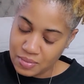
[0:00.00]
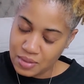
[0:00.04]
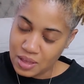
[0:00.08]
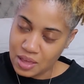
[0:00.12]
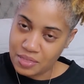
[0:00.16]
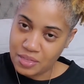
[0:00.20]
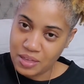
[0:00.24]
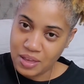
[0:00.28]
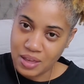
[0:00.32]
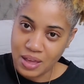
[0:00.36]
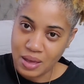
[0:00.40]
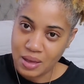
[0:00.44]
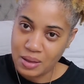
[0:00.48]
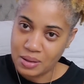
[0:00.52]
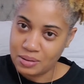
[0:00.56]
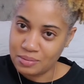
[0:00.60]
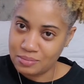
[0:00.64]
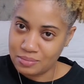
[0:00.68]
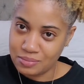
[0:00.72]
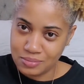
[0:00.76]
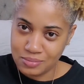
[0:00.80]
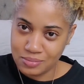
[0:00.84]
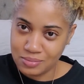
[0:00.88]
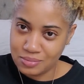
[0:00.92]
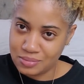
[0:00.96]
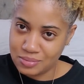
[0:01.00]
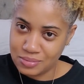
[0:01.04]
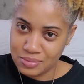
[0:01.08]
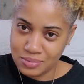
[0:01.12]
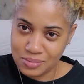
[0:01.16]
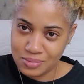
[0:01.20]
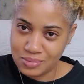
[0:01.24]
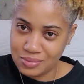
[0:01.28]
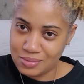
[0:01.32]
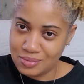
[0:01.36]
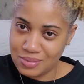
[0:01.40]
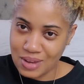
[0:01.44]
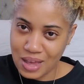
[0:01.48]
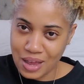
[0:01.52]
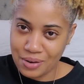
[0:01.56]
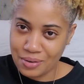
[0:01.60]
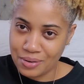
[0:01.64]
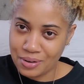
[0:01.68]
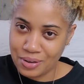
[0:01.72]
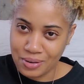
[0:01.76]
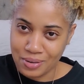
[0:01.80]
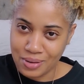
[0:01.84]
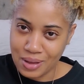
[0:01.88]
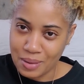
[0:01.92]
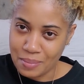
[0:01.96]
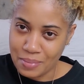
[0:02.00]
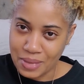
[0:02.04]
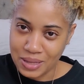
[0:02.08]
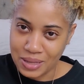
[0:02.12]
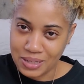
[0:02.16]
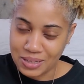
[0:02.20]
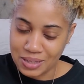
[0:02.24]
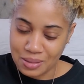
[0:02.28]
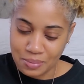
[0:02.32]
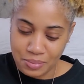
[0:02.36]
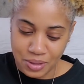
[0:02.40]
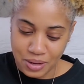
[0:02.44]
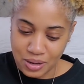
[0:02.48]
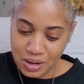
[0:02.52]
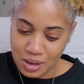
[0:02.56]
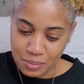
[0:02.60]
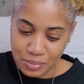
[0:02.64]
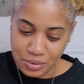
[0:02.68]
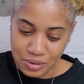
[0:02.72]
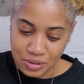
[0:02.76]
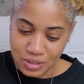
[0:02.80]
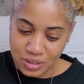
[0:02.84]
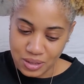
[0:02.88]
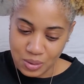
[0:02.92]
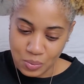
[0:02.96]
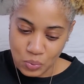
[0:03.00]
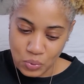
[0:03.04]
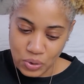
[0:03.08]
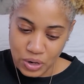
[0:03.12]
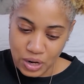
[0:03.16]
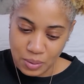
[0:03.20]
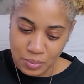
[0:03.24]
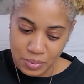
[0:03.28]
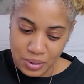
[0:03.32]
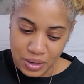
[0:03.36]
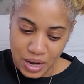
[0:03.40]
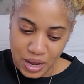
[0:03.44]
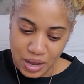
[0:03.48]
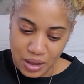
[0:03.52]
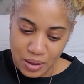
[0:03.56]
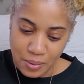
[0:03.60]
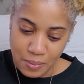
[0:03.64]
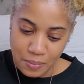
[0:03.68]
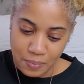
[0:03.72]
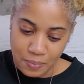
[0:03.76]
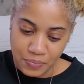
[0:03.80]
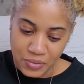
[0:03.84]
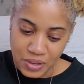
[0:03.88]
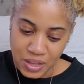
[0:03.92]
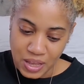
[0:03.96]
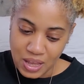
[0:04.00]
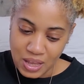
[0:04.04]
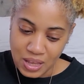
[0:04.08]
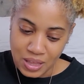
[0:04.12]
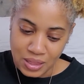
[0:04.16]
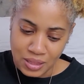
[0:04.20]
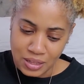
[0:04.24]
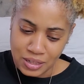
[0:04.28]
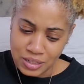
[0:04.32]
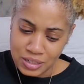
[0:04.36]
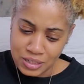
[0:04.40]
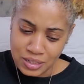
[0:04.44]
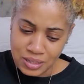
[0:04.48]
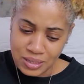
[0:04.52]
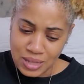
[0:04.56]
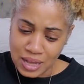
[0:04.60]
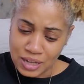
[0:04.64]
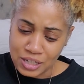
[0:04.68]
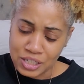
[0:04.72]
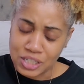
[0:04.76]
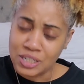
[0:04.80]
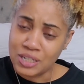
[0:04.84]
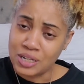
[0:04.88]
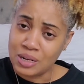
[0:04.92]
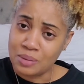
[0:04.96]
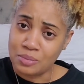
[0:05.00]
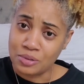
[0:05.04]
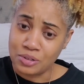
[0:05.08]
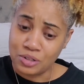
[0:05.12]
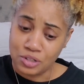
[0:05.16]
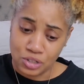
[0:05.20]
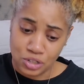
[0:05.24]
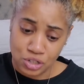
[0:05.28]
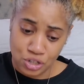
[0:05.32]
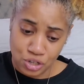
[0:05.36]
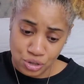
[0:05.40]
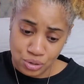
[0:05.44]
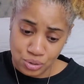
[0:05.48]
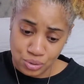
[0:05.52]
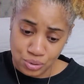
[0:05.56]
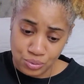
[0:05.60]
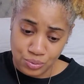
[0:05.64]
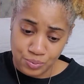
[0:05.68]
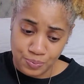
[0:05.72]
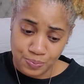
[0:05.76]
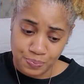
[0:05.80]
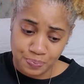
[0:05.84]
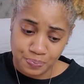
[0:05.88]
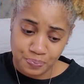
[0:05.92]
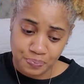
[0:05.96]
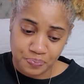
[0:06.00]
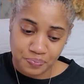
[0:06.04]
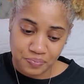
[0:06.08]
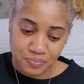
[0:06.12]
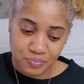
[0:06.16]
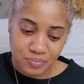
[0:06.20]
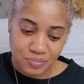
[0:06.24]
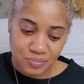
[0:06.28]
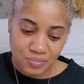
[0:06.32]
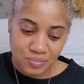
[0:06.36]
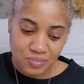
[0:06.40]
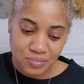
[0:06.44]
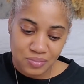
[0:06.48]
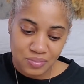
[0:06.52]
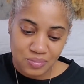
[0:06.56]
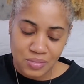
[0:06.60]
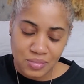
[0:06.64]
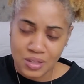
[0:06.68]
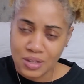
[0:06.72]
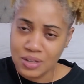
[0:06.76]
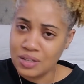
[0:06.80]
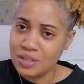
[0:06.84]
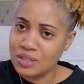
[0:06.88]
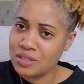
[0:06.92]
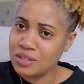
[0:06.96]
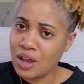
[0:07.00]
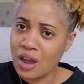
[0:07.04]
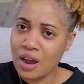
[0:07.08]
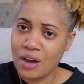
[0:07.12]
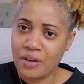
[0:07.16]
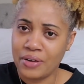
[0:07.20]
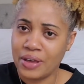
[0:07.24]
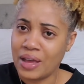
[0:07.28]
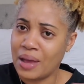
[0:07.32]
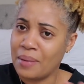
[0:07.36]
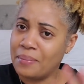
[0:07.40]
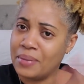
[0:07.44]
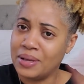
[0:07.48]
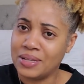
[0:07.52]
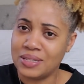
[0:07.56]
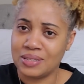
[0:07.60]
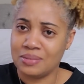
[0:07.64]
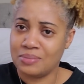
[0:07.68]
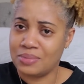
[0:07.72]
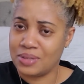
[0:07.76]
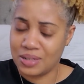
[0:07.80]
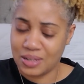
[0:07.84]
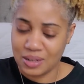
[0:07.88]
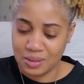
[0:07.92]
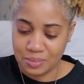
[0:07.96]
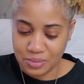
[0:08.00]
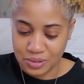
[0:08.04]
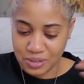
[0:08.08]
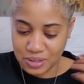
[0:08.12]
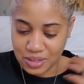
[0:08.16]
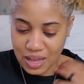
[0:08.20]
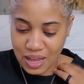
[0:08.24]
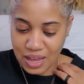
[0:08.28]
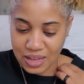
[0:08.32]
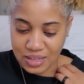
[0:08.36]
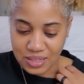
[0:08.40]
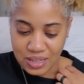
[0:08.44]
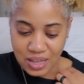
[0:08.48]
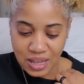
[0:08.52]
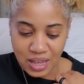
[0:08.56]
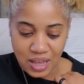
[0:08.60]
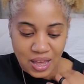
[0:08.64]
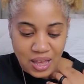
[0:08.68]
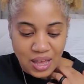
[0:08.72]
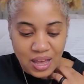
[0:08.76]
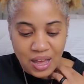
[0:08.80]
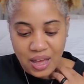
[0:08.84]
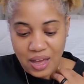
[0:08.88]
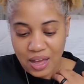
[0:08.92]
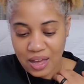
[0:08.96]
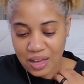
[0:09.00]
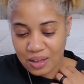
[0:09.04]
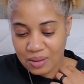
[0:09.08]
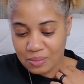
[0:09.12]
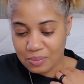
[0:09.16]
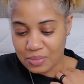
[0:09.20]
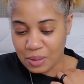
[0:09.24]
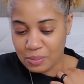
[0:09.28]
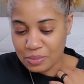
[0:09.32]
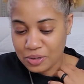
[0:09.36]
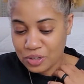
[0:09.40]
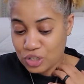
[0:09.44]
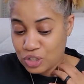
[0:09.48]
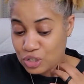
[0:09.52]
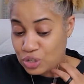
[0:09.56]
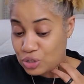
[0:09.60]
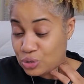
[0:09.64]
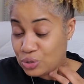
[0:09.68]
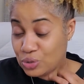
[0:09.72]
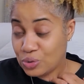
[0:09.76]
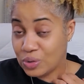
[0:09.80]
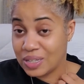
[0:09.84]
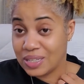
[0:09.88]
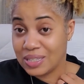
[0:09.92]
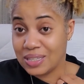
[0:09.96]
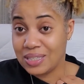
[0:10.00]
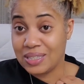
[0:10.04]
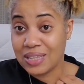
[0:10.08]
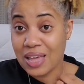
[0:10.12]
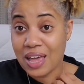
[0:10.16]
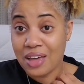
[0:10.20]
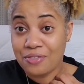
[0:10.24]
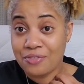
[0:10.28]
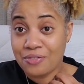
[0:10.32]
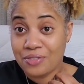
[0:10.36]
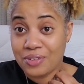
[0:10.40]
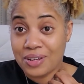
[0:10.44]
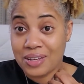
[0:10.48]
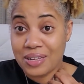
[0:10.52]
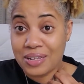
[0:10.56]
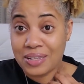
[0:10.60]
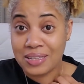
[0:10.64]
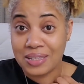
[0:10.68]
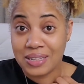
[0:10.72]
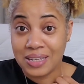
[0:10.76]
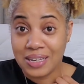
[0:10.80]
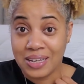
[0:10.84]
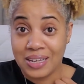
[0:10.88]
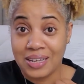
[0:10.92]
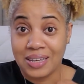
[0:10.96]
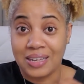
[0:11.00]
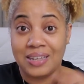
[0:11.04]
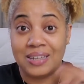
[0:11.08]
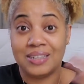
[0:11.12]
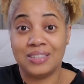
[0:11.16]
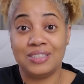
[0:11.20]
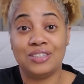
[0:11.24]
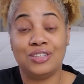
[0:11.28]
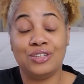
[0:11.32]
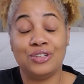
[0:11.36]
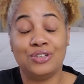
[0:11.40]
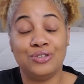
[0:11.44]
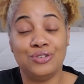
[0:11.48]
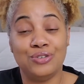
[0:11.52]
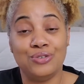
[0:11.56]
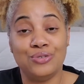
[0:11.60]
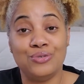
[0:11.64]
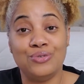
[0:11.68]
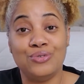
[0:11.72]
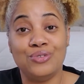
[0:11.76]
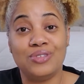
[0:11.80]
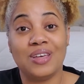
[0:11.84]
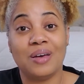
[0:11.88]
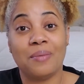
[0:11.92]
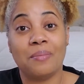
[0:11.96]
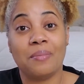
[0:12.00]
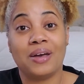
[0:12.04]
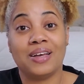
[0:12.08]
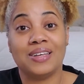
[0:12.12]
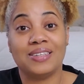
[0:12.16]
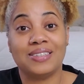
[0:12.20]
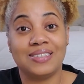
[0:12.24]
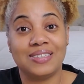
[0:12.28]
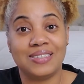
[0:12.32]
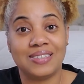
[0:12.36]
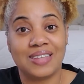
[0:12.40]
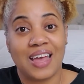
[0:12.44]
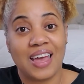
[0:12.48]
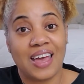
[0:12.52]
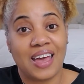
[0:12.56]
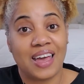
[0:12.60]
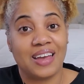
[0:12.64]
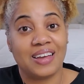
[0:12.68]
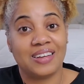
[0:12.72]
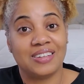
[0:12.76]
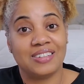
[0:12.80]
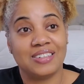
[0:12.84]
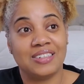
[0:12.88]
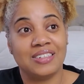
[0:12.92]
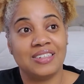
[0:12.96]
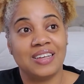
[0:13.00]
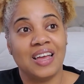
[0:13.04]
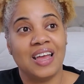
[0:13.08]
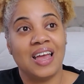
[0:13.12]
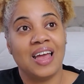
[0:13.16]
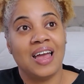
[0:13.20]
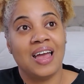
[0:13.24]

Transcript: I think I, I don't know, I messed up the number somewhere, but um, this is actually number two. Sorry, I messed up the numbers, guys. Um, number two is definitely to use up my stash.